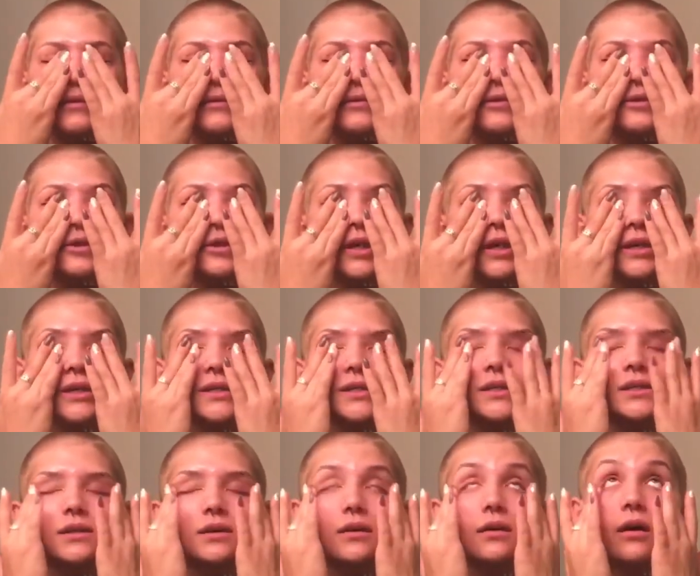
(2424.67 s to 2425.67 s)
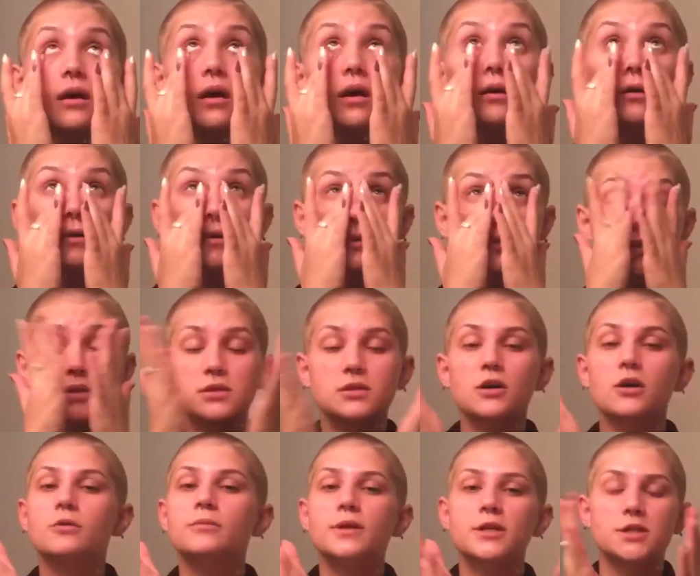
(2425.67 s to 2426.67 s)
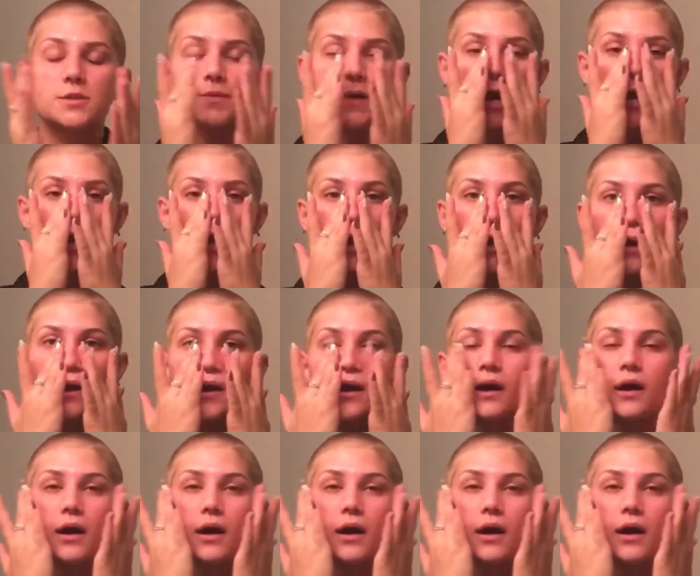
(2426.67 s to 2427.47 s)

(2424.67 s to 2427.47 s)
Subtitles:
just so much better.